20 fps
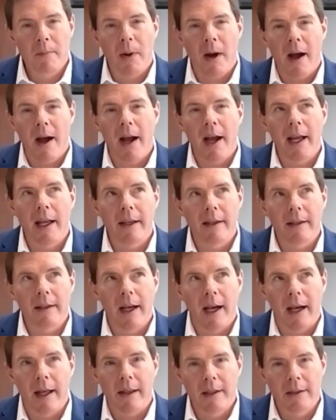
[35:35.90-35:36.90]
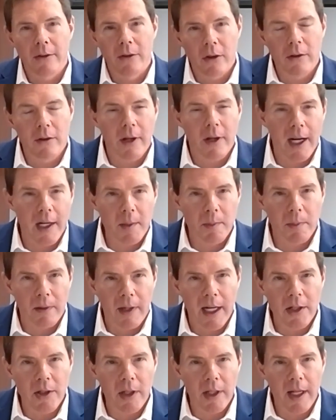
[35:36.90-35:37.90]
by the junior
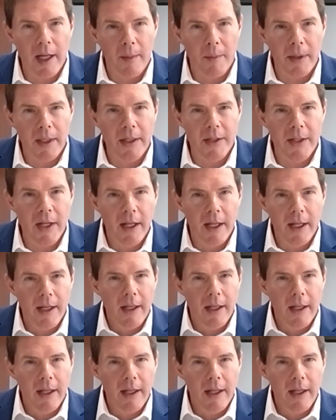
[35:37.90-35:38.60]
exploration companies,